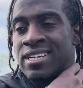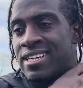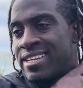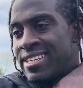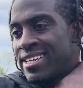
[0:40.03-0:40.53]

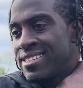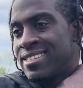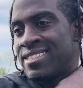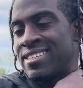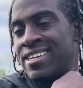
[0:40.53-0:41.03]
and
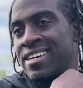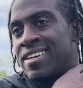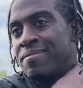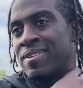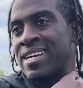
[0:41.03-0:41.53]

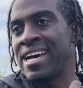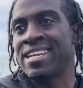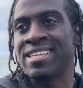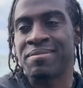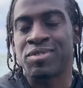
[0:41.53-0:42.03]
then kind
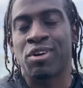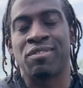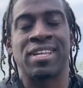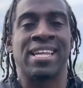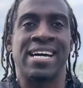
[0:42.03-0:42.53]
of limped over
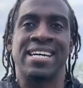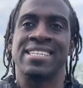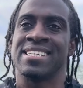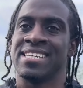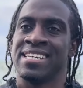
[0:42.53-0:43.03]
the
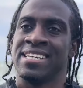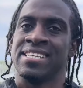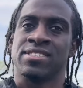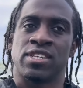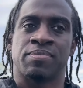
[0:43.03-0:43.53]
line.
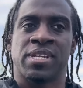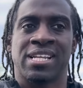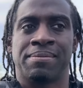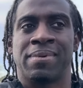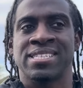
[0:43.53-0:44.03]
So it's been a
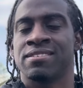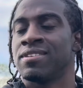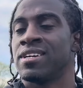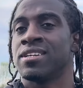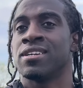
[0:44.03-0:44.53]
massive
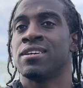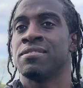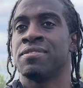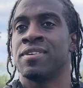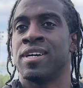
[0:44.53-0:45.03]
learning curve,
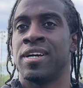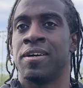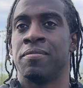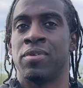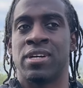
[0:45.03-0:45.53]

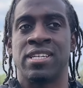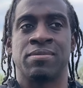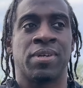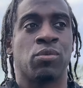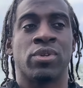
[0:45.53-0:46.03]
but it's
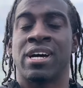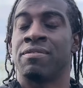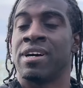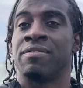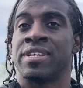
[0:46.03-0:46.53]
been one that
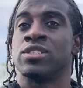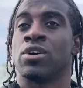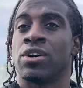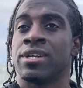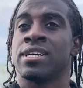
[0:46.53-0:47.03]
I've
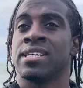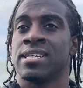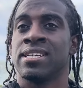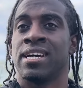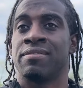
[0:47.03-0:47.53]
enjoyed.
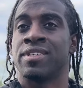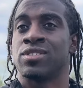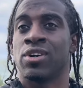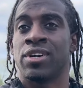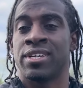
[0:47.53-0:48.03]

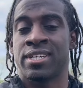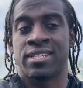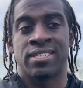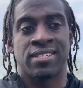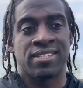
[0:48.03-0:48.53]
And,